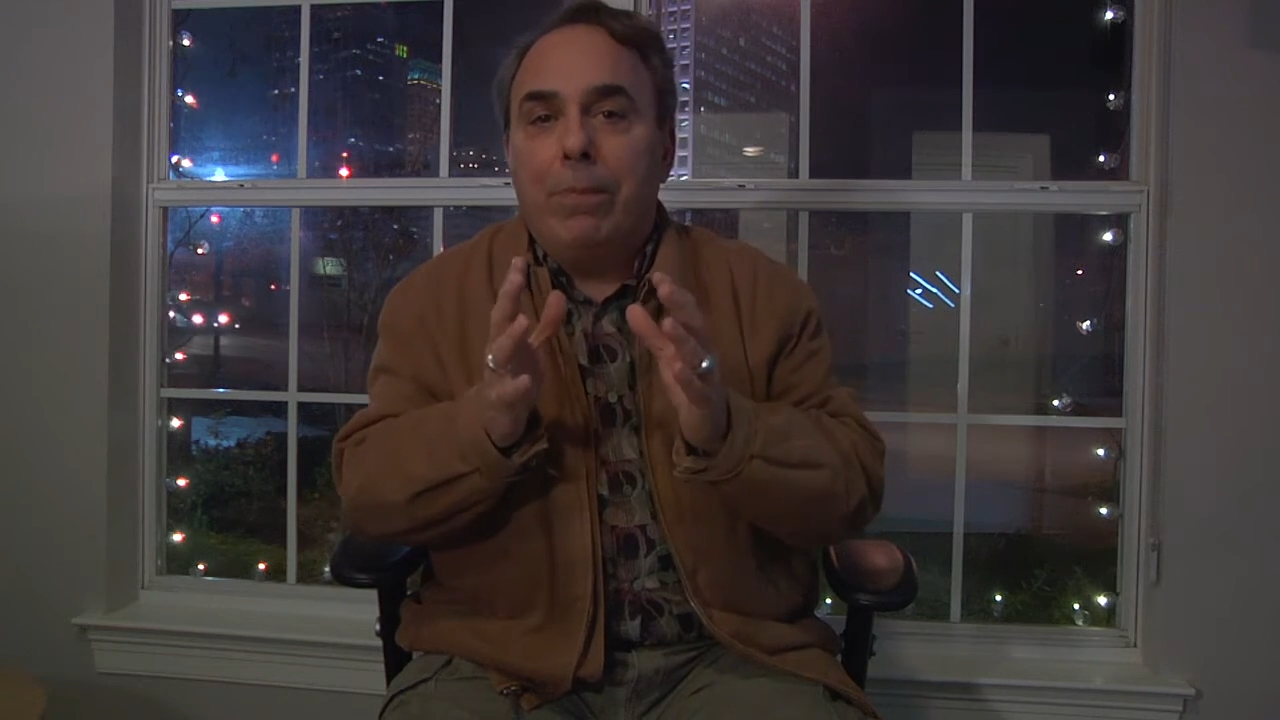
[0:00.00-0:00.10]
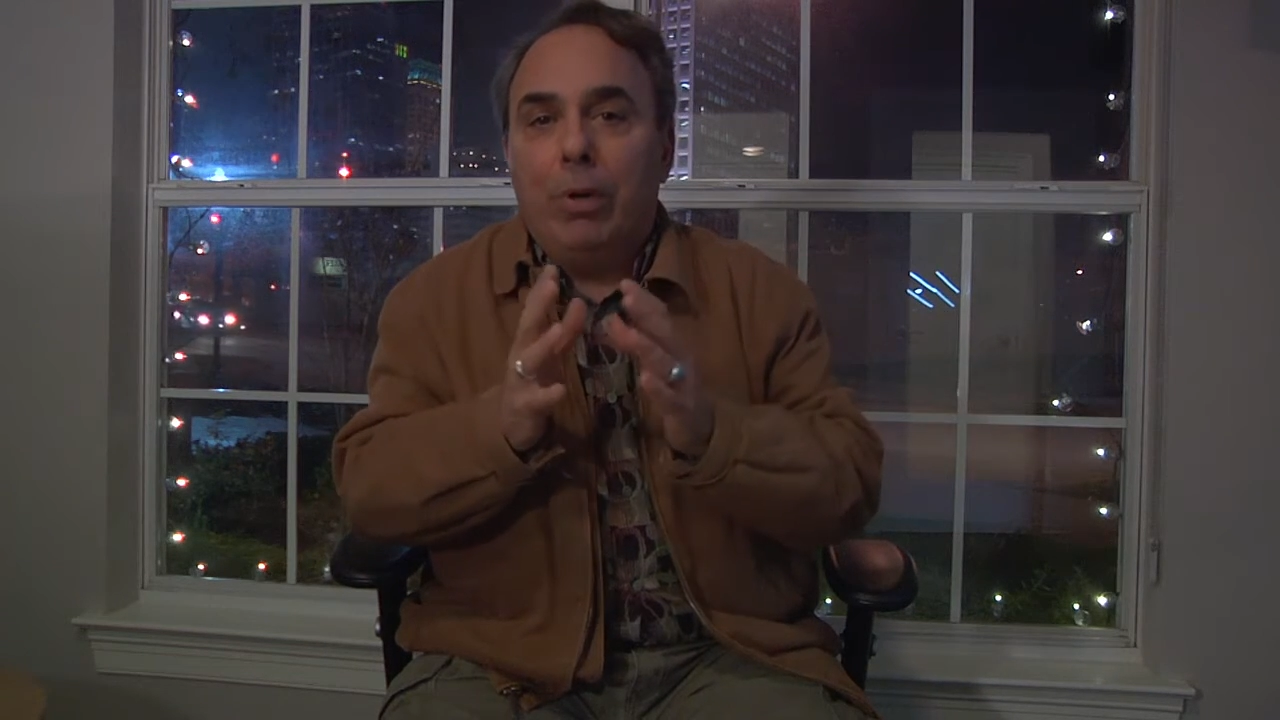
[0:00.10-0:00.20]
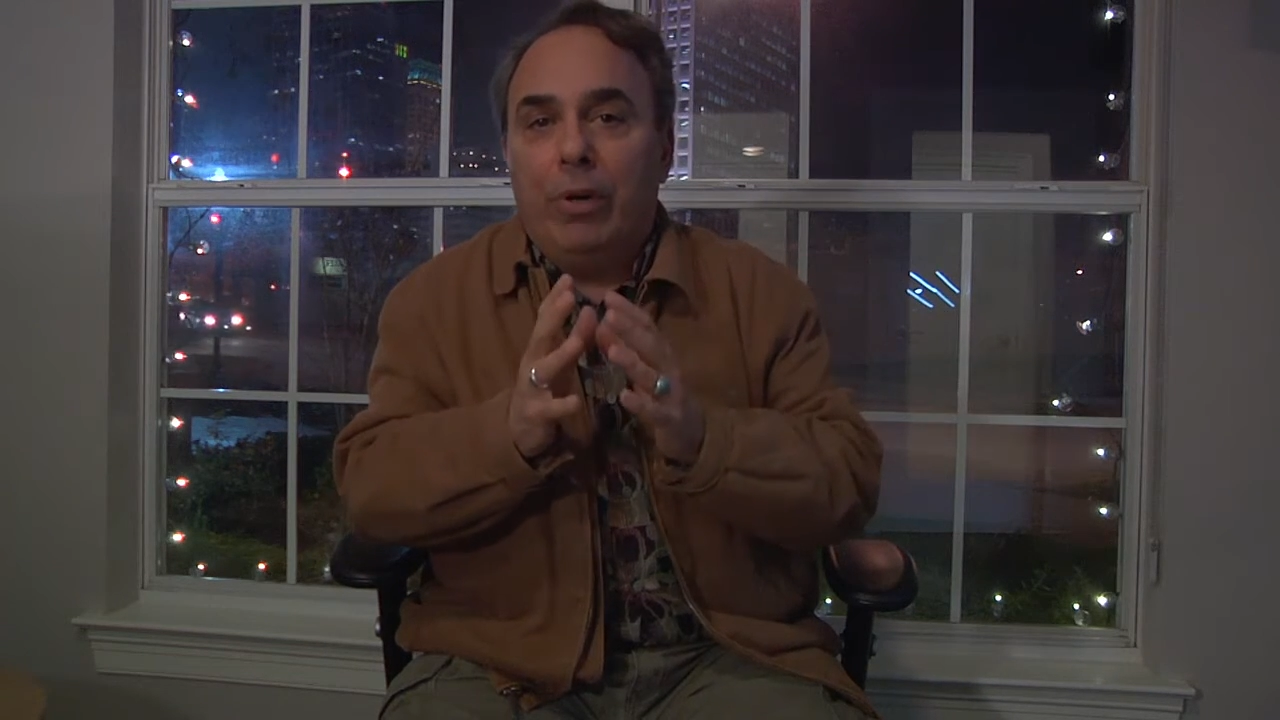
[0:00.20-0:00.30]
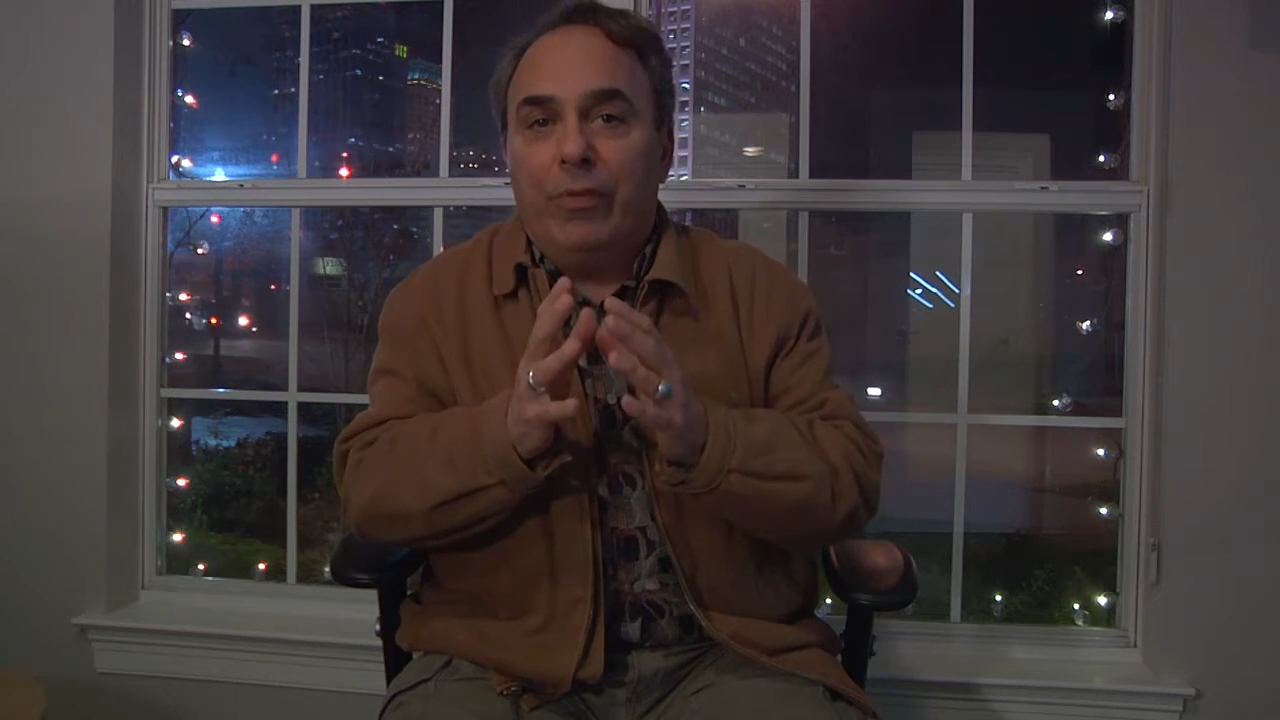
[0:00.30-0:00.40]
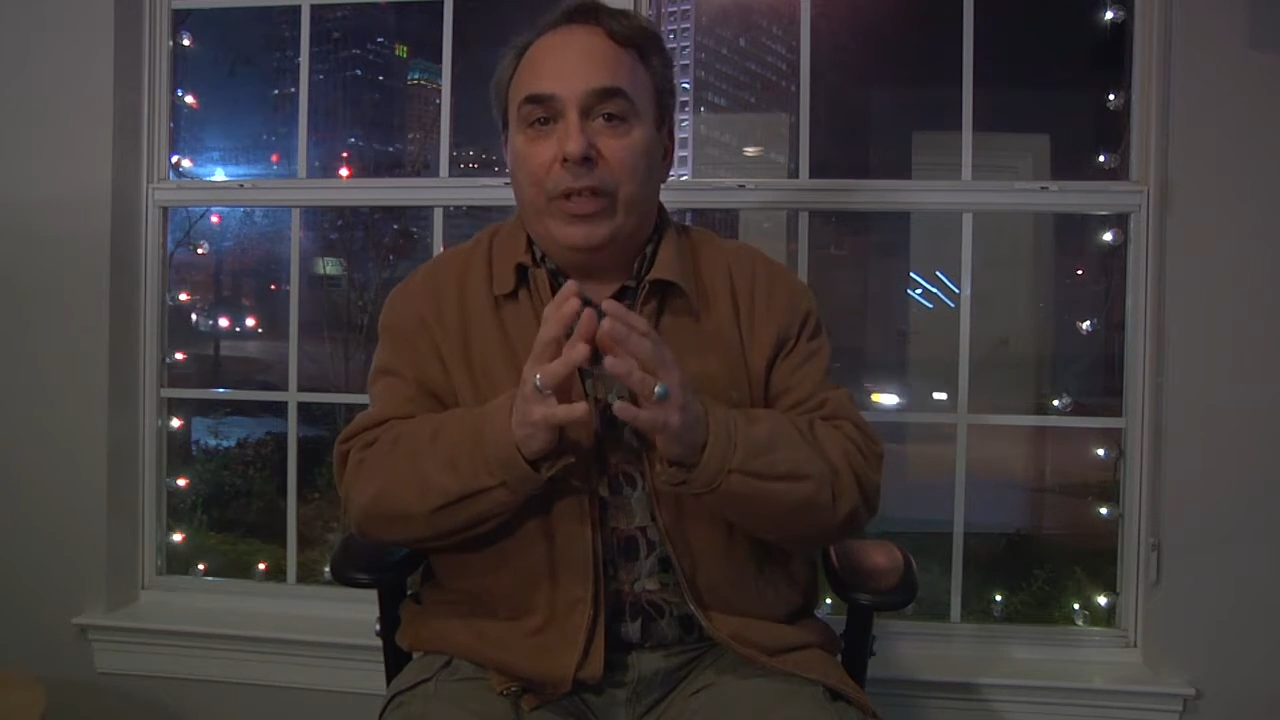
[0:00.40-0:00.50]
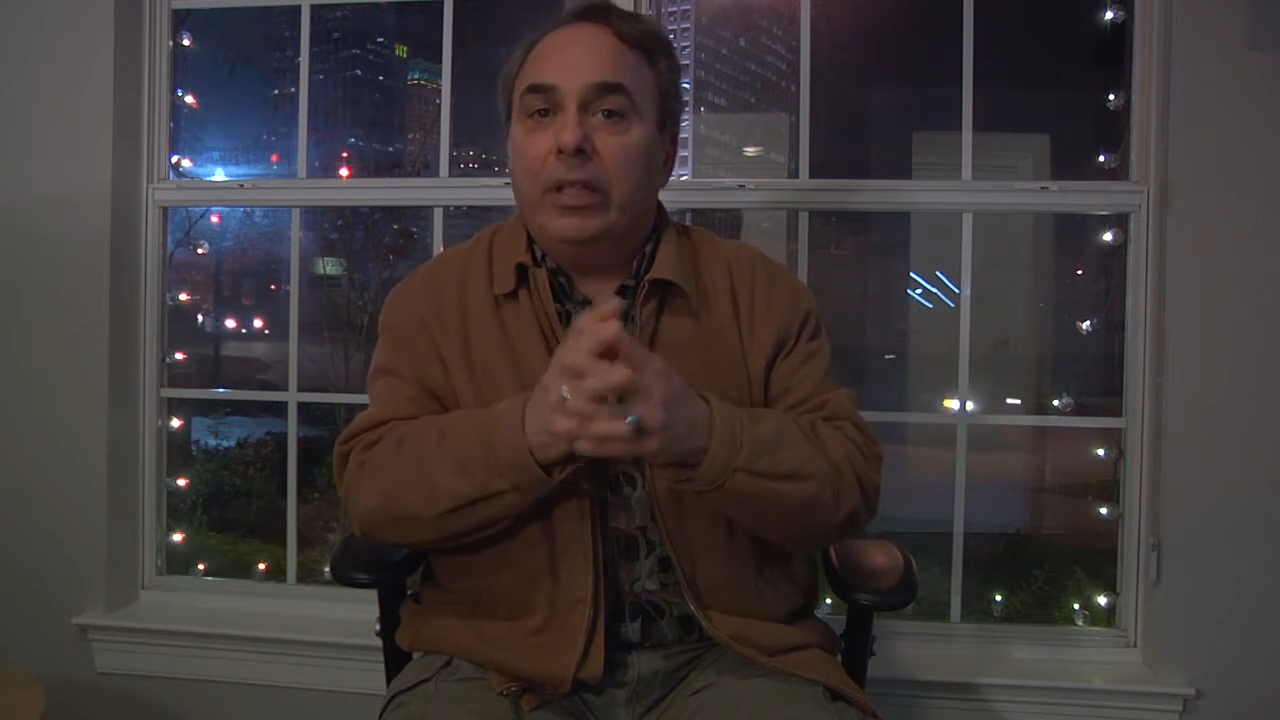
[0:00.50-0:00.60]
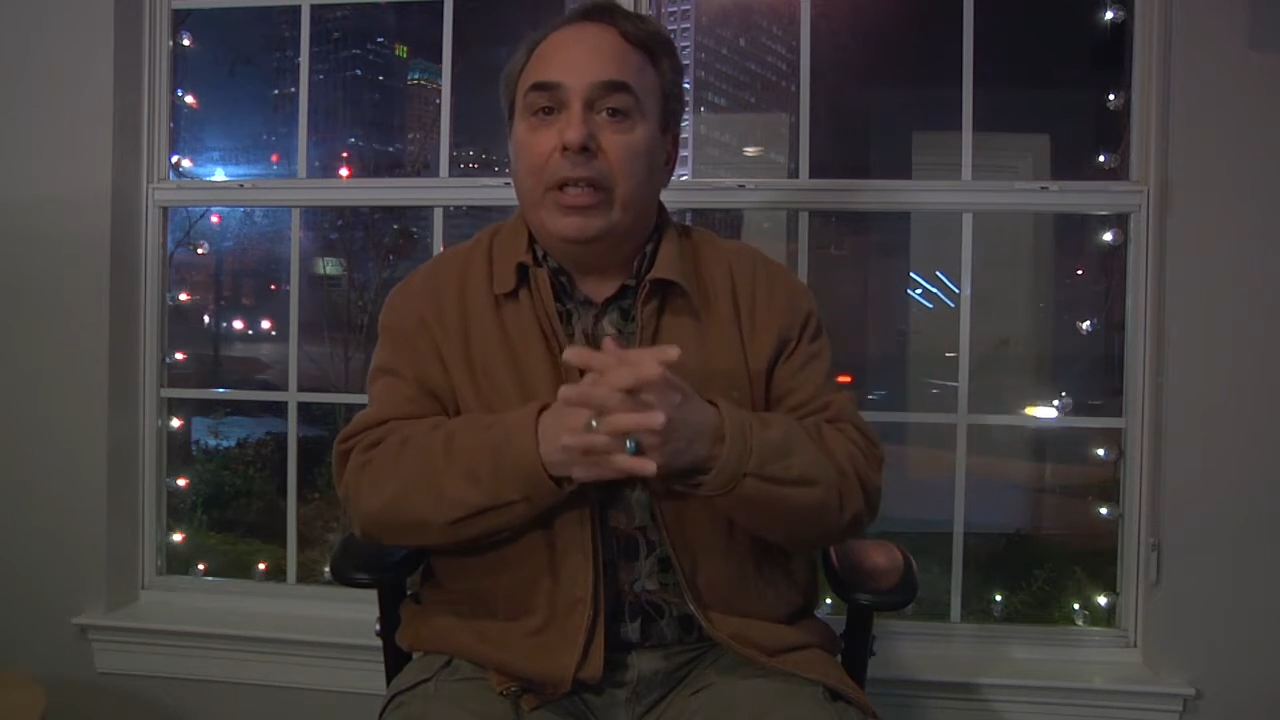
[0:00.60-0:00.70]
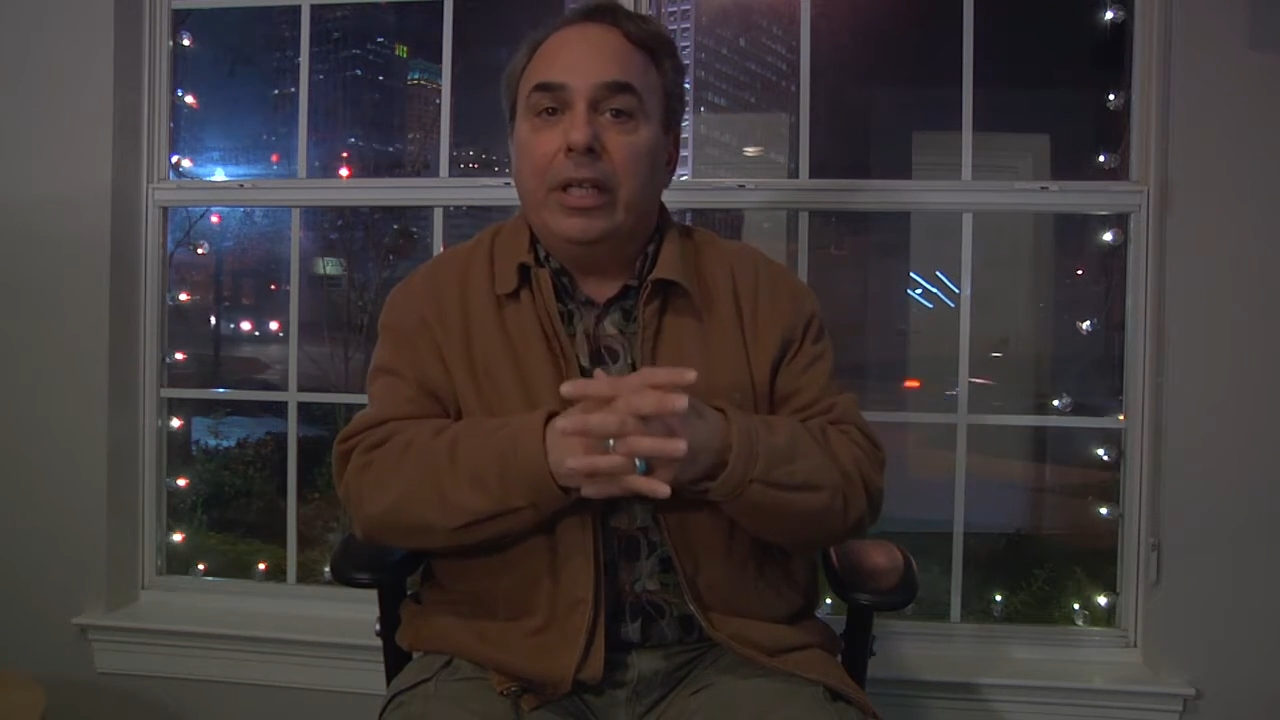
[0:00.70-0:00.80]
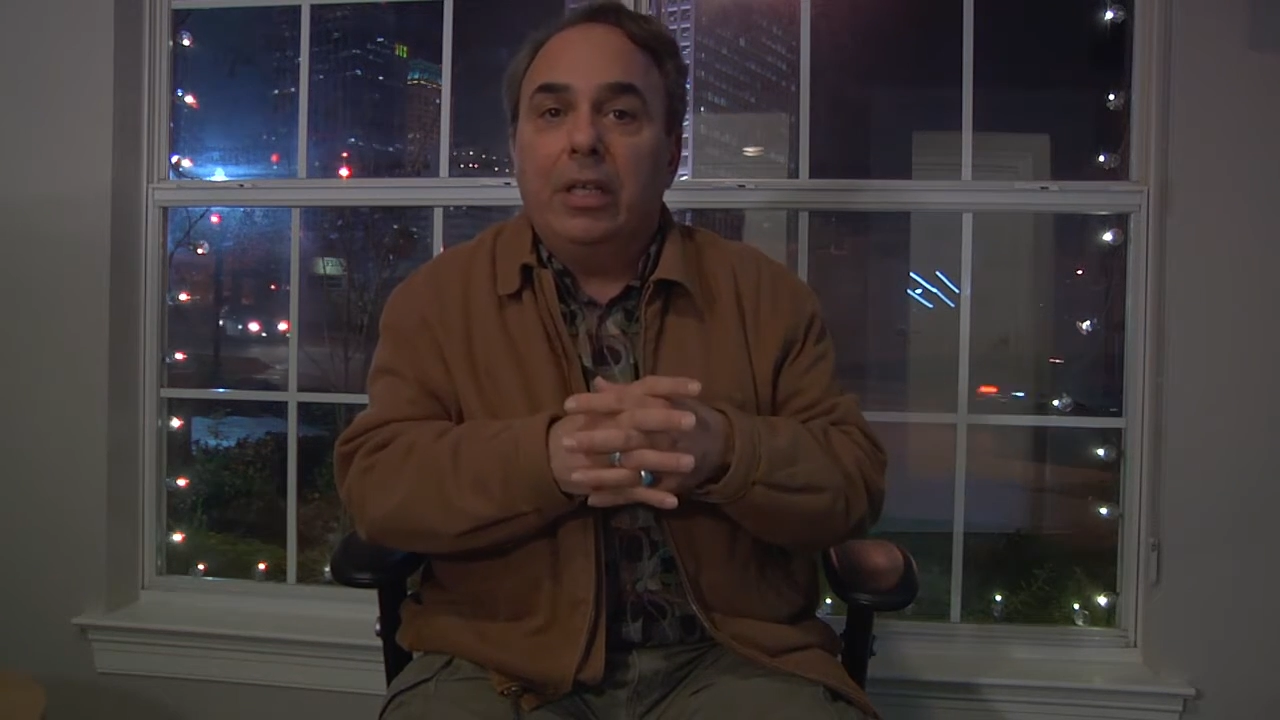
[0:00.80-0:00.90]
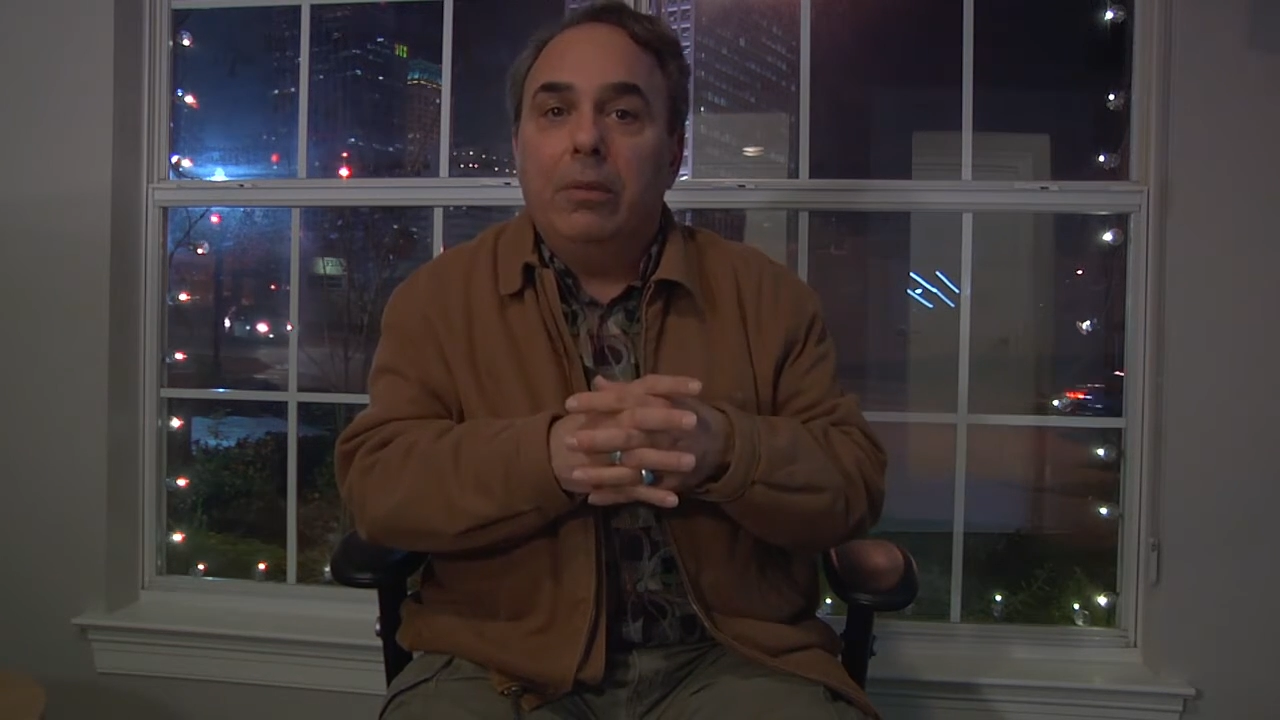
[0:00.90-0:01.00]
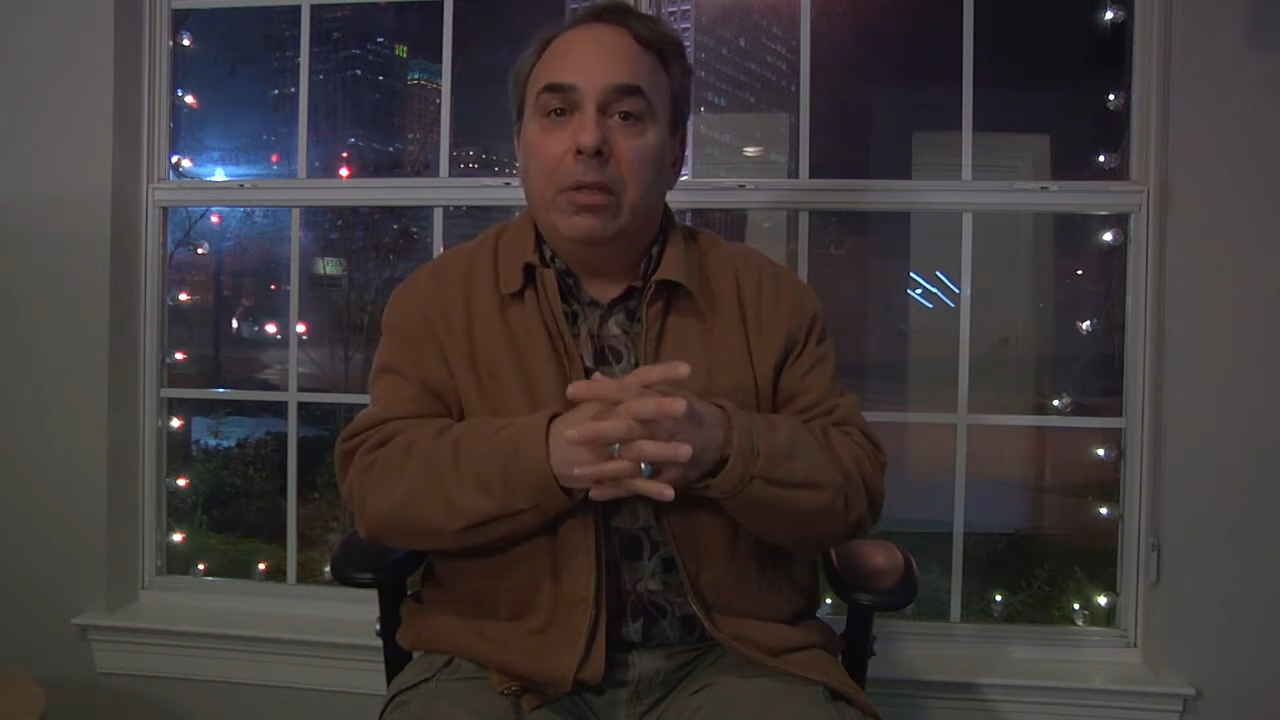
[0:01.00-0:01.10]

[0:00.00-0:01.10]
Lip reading: perfectly.